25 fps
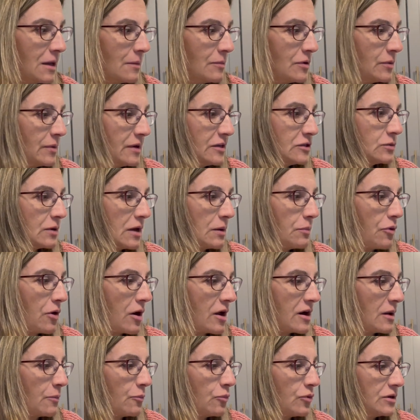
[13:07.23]
Anyway, so I
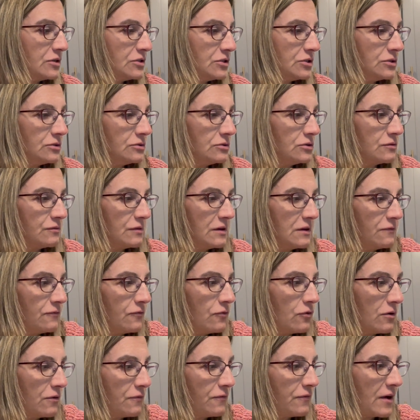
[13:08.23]
potted up 1, 2, 3,
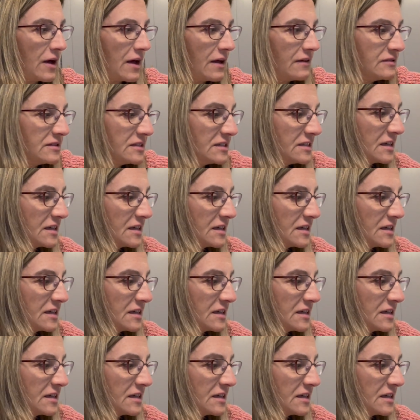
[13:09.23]
4, 5,